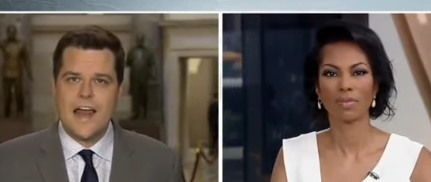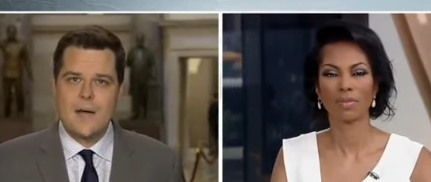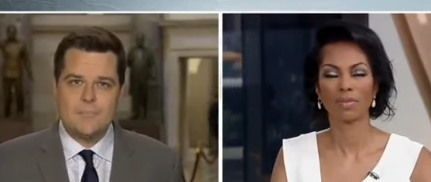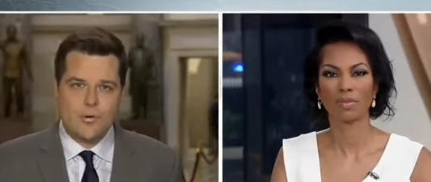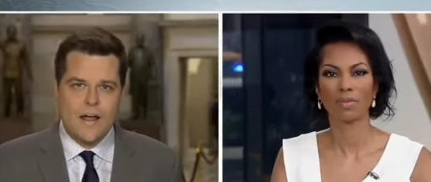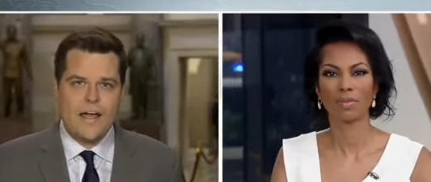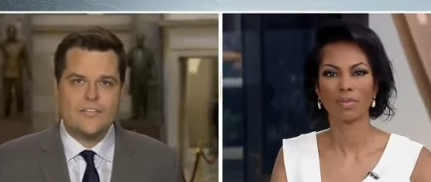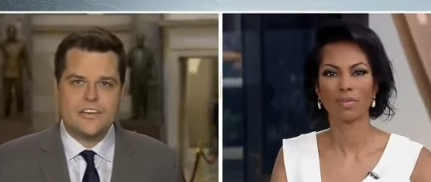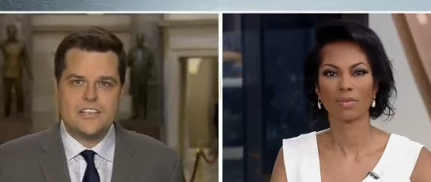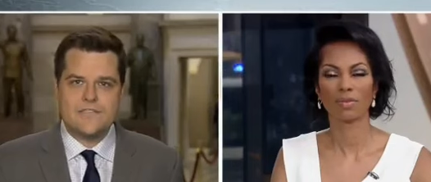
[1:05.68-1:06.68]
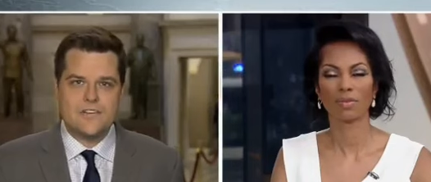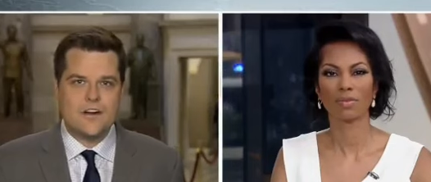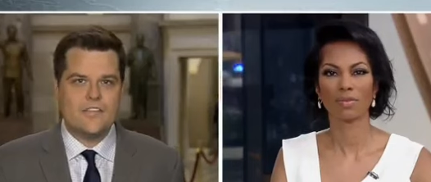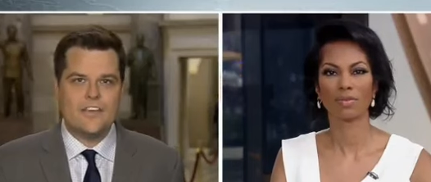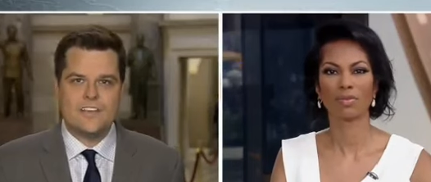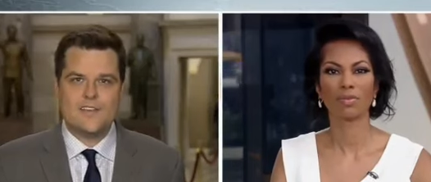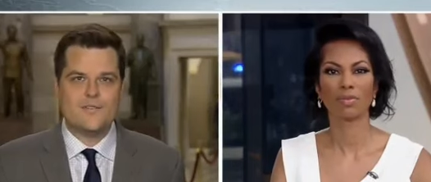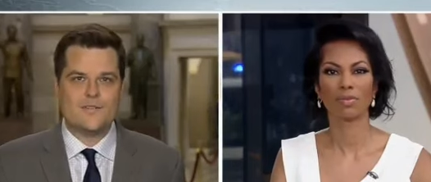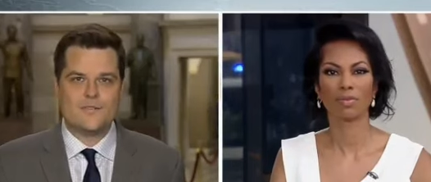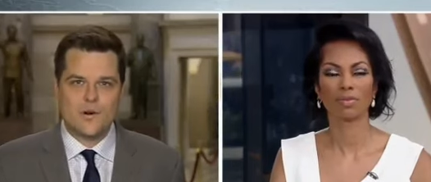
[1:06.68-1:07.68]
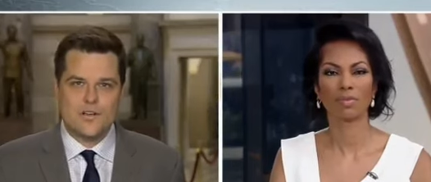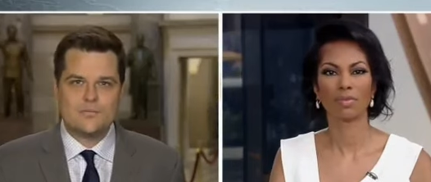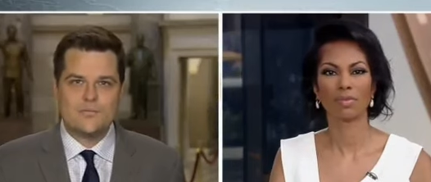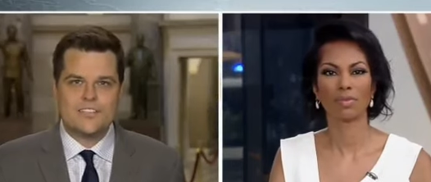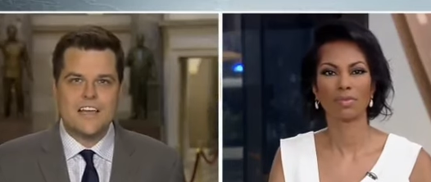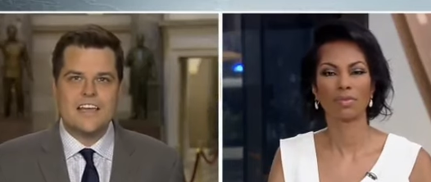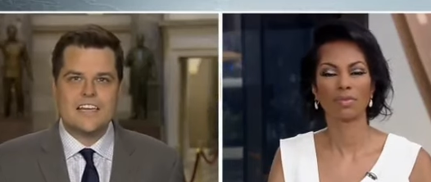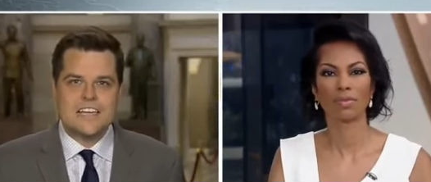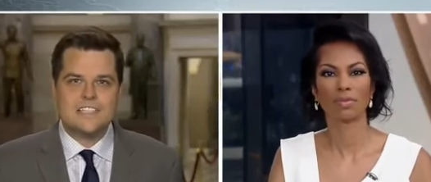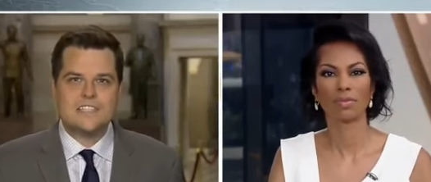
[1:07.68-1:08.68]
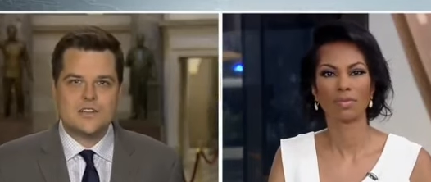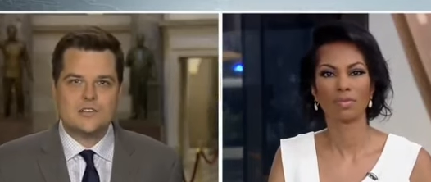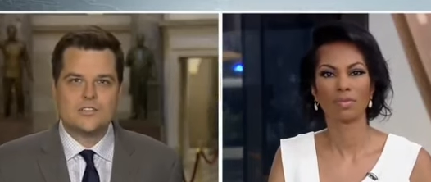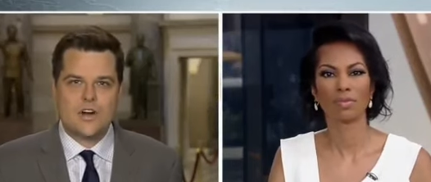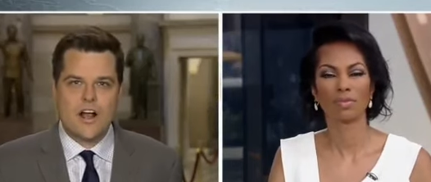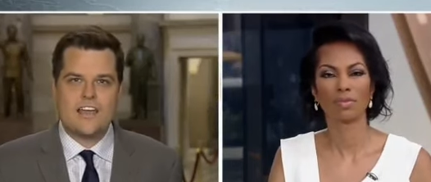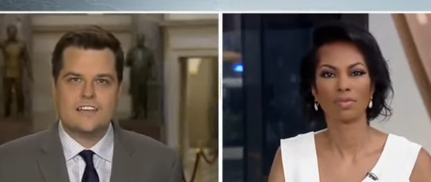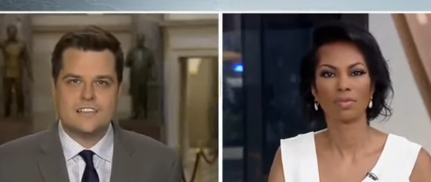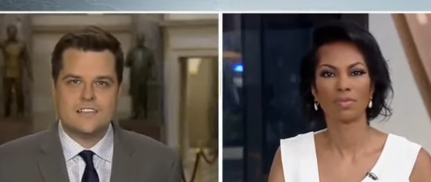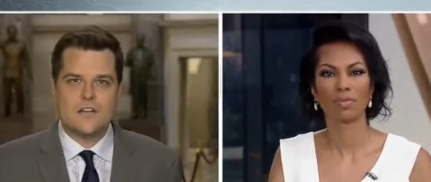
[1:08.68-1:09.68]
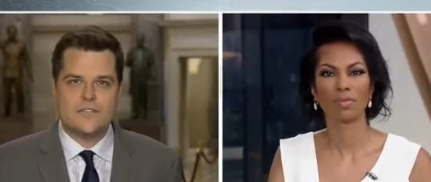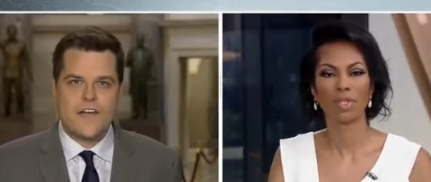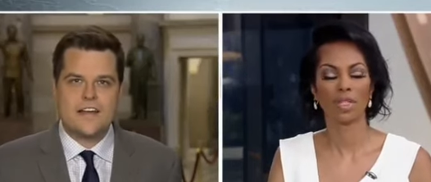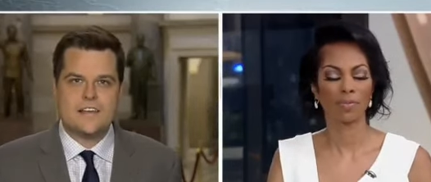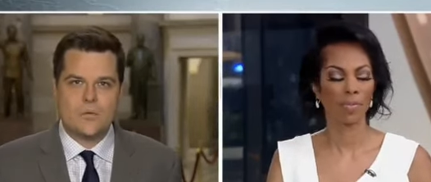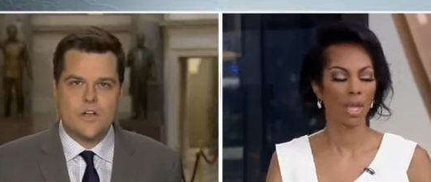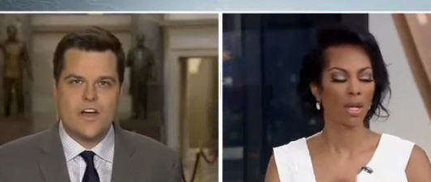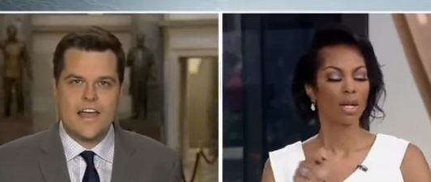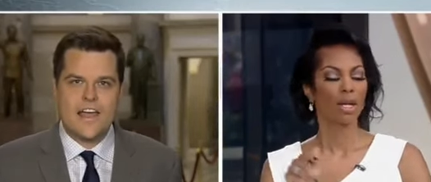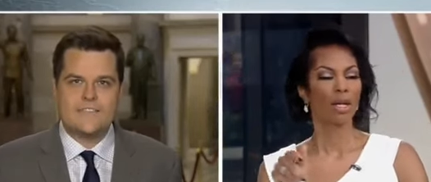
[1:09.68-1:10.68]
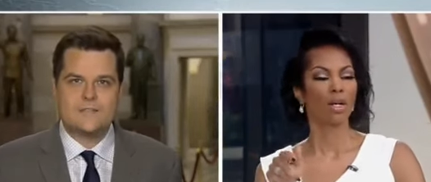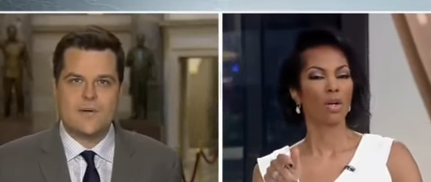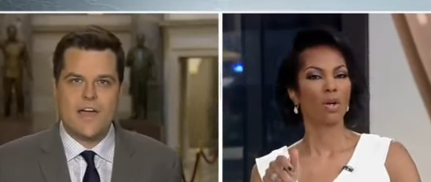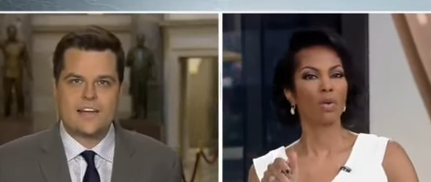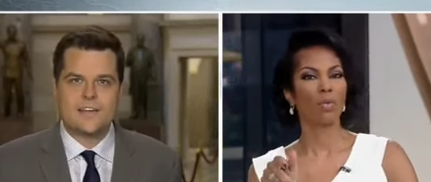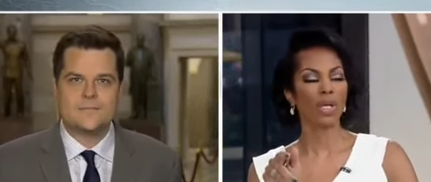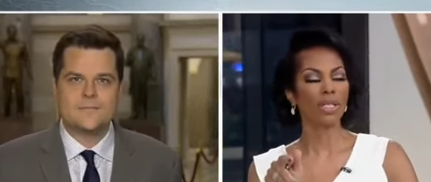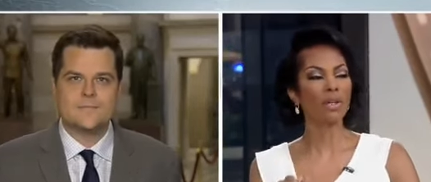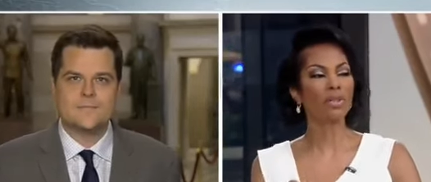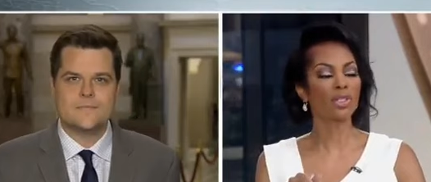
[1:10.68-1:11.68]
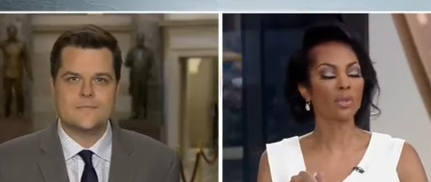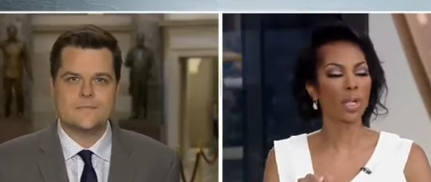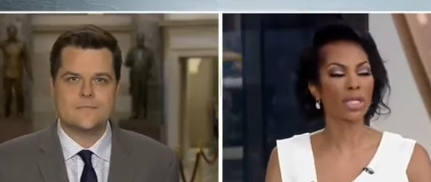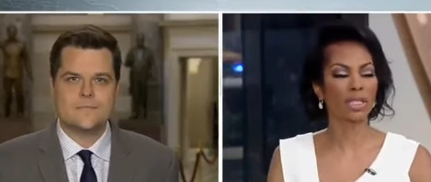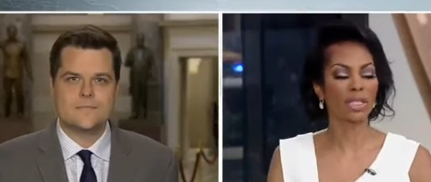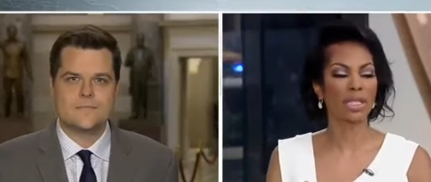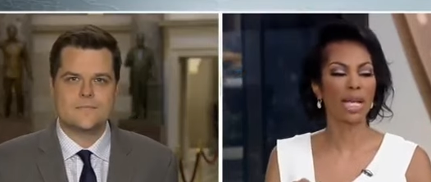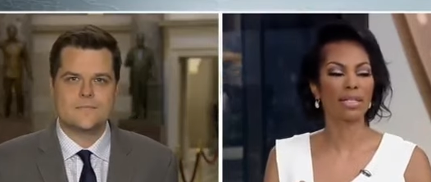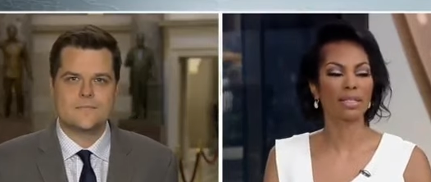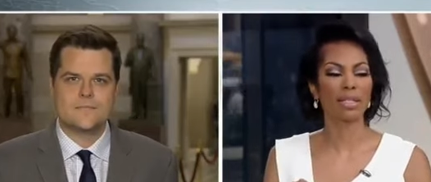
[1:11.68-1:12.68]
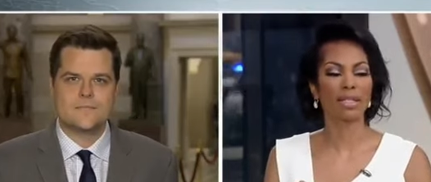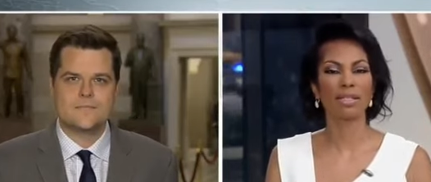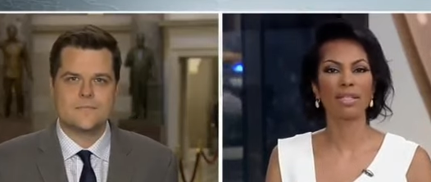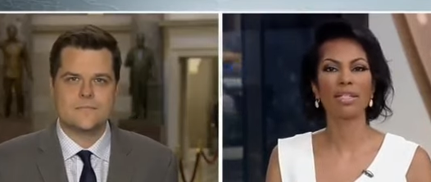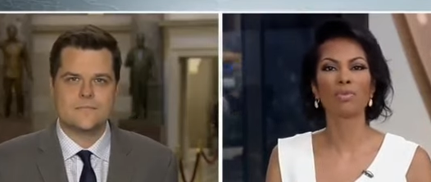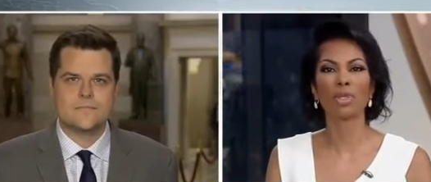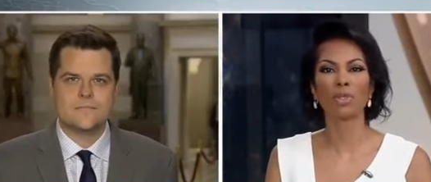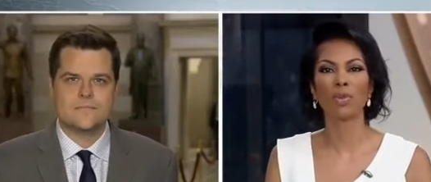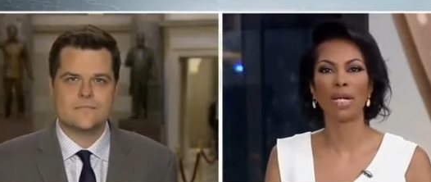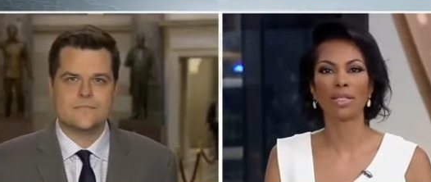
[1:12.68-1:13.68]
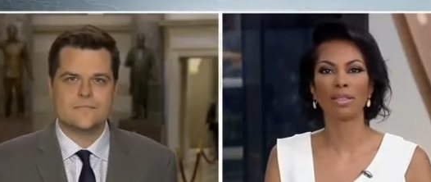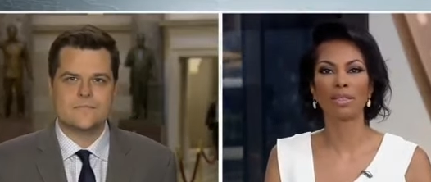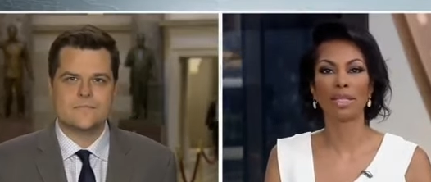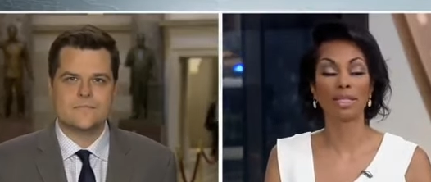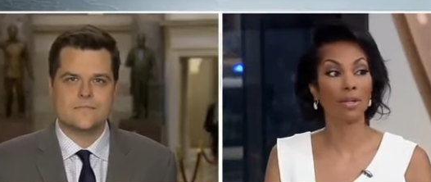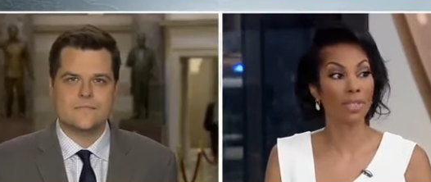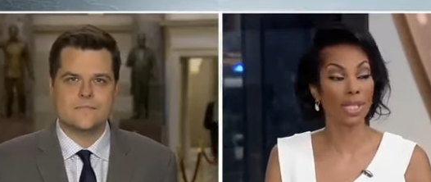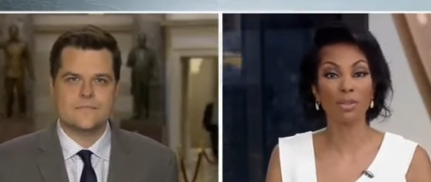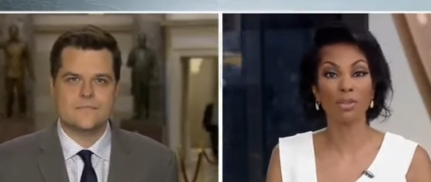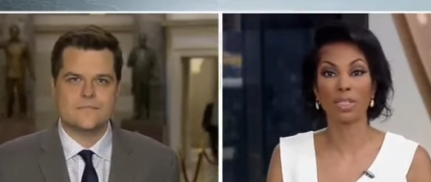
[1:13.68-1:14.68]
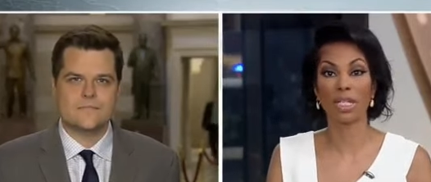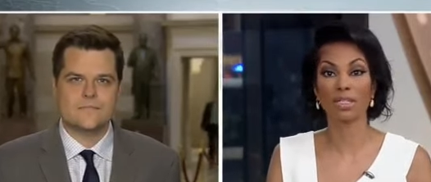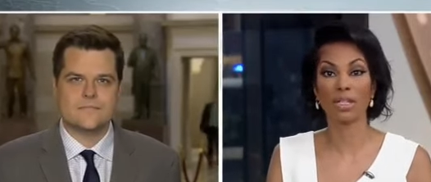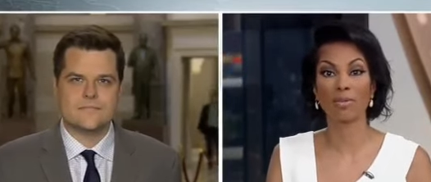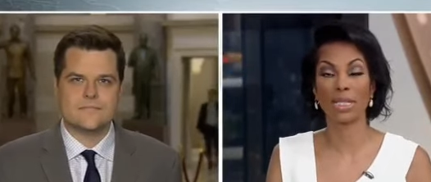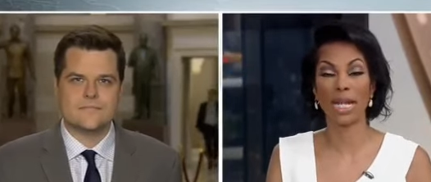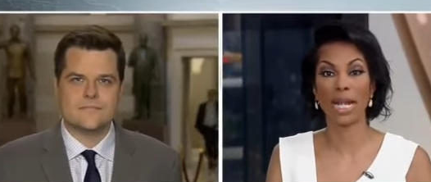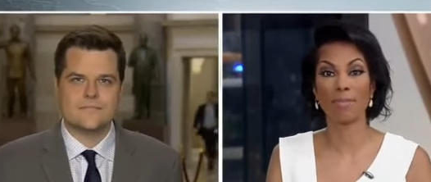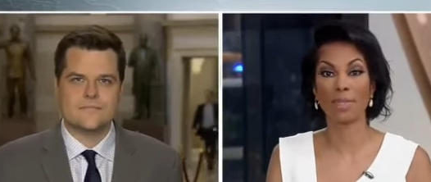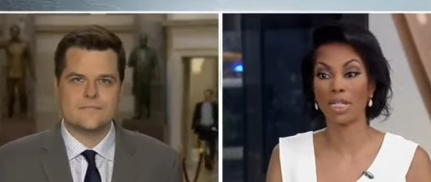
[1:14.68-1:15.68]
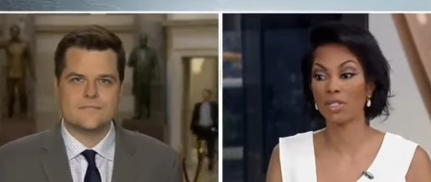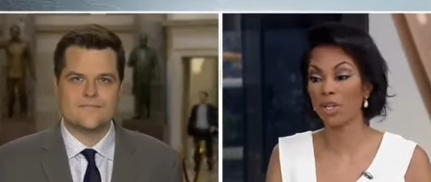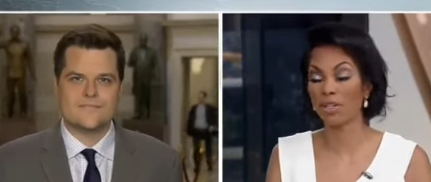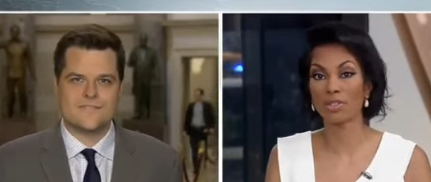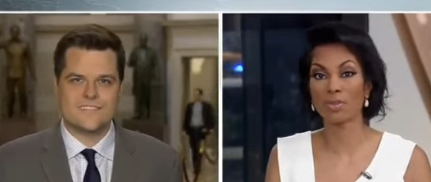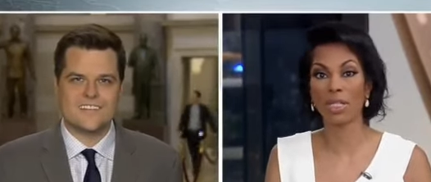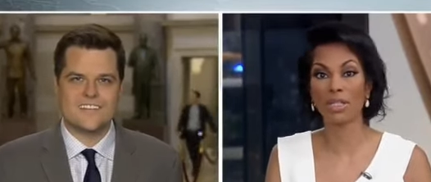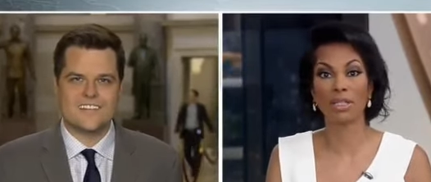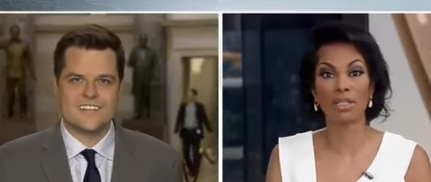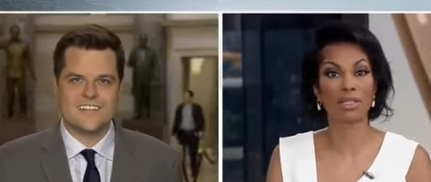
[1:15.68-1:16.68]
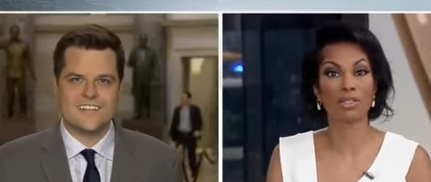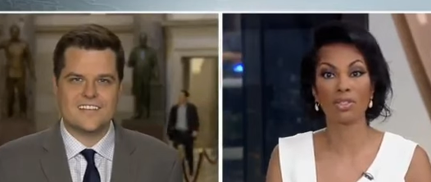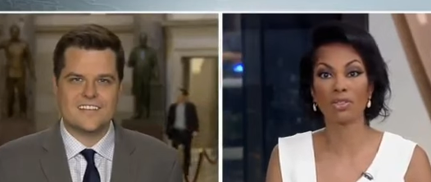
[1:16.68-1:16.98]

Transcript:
Speaker 1: and I'm proud that even on the eve of Christmas, he's still trying and still fighting, and we ought to have his back.
Speaker 2: We know that the president has said that he regretted, and I was anchoring that day when it happened. I saw the tweet, and he did his